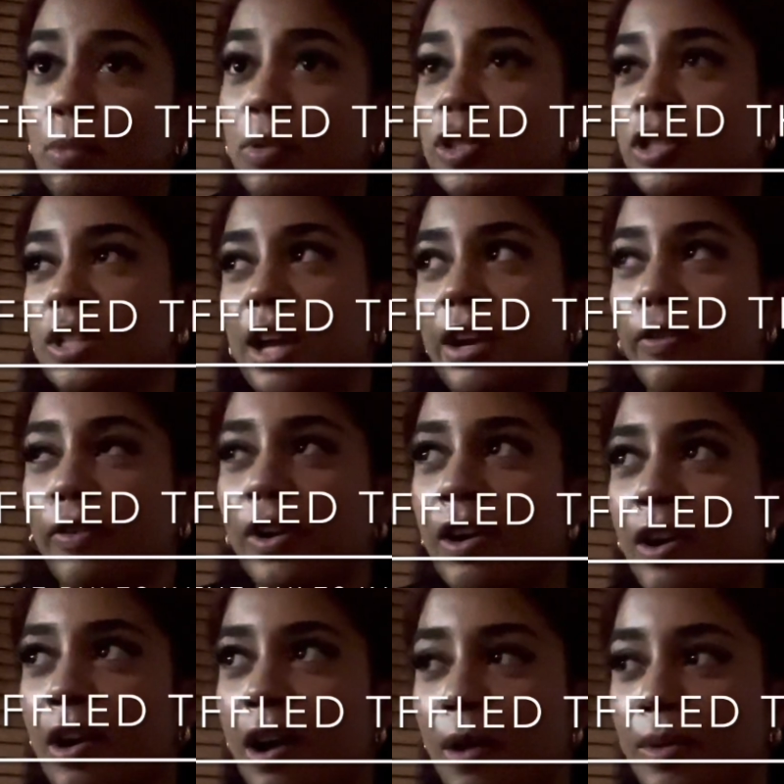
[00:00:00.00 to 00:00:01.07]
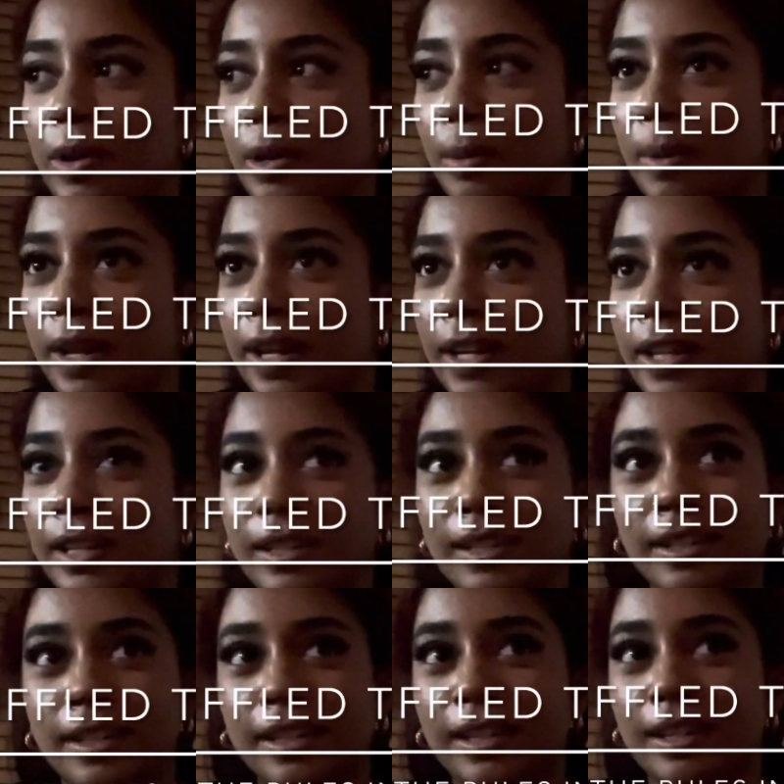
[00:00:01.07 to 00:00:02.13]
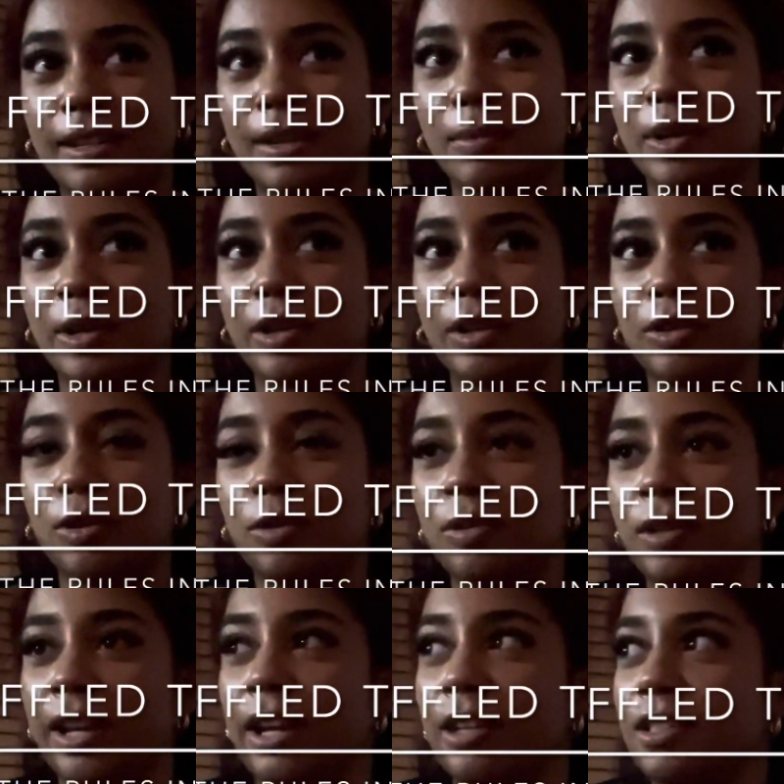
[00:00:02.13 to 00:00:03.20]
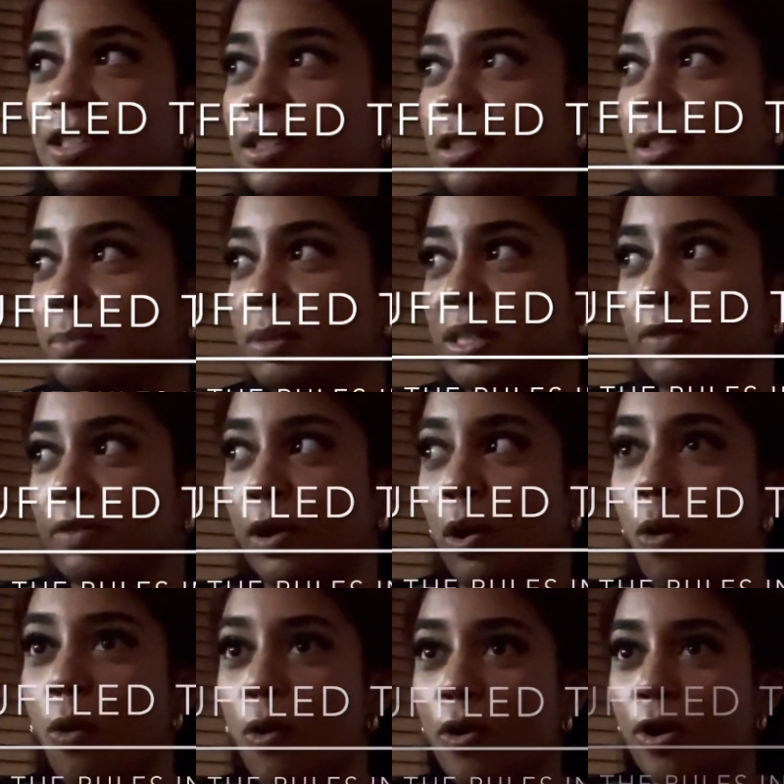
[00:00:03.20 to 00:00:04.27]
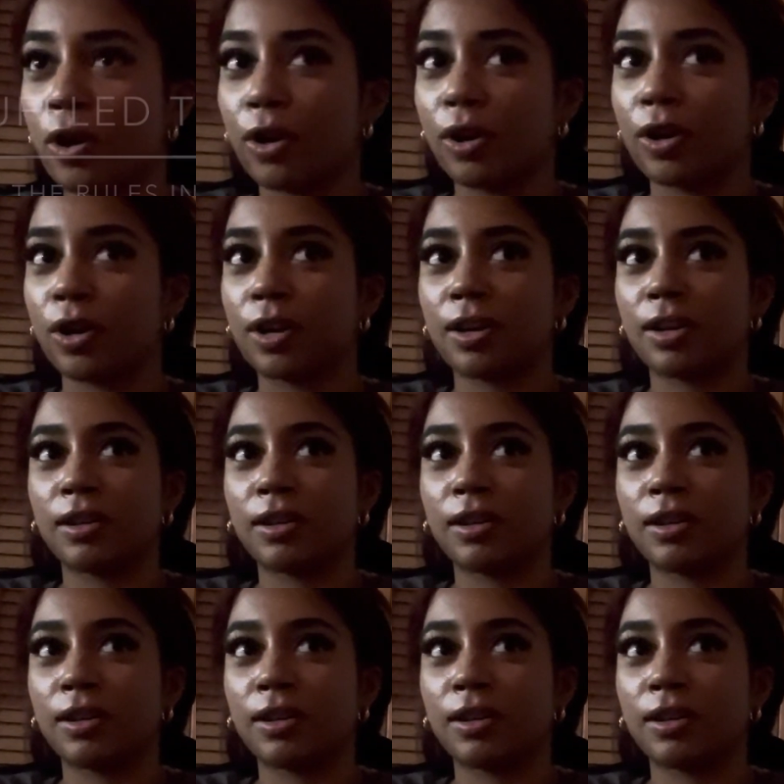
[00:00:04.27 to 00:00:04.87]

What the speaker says: We just gotta figure out how we're gonna play. Are we gonna go in like a specific order?